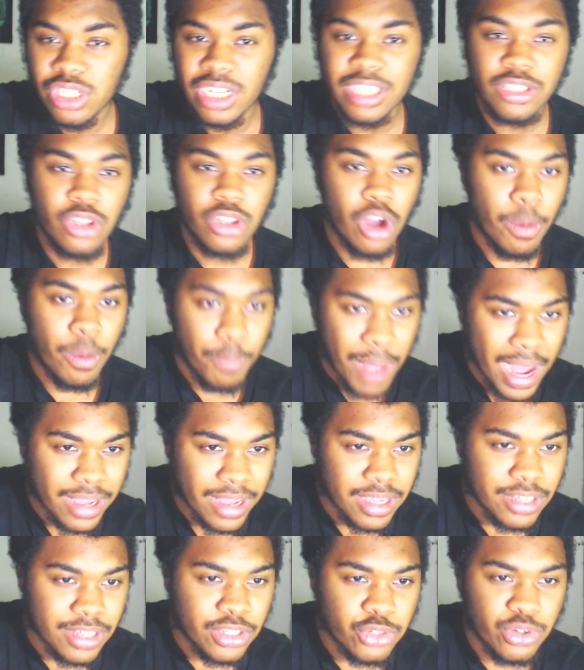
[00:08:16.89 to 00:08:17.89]
that he's got a
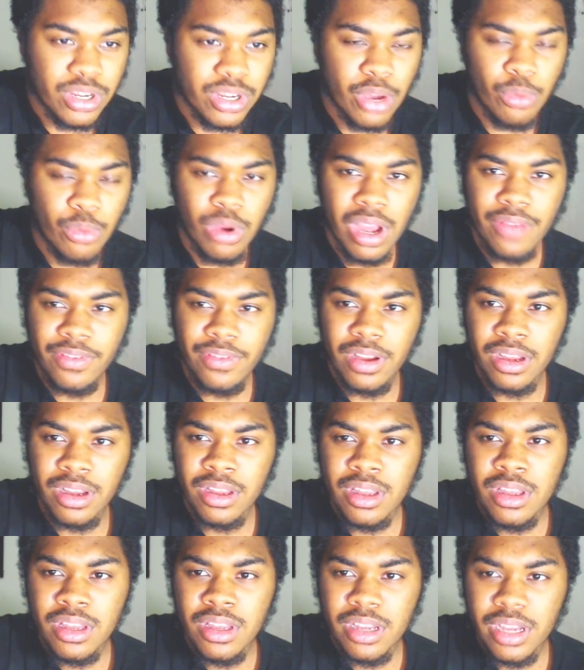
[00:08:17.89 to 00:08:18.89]
back injury or whatever
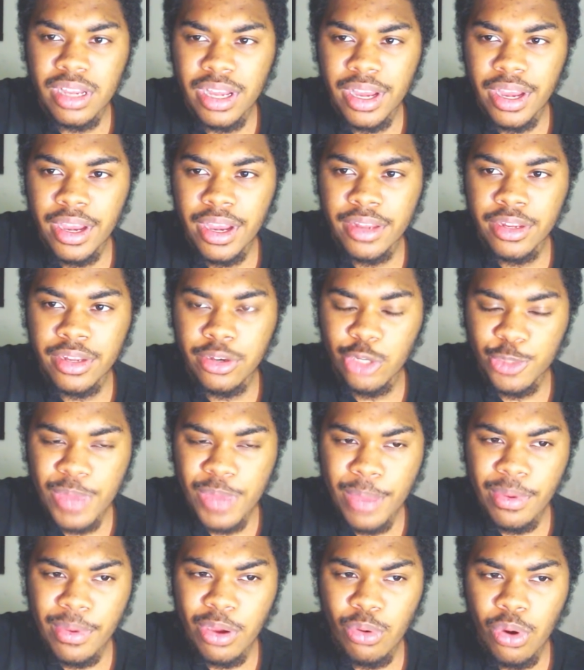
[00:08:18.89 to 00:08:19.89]
the
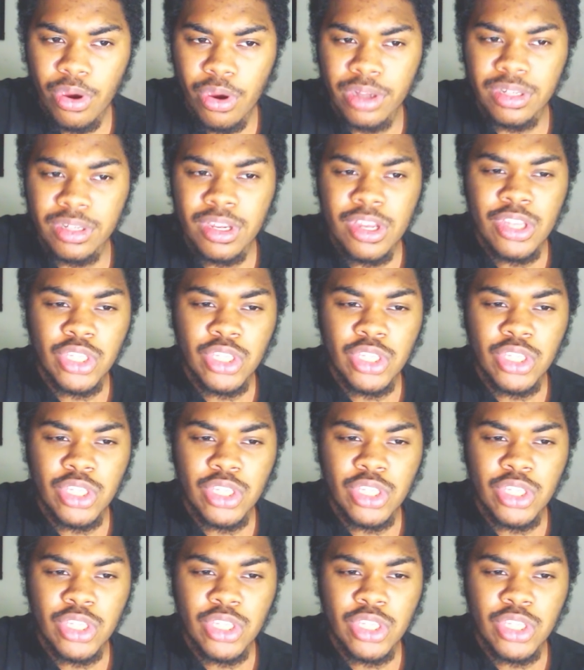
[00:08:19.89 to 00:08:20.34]
newspaper quoted.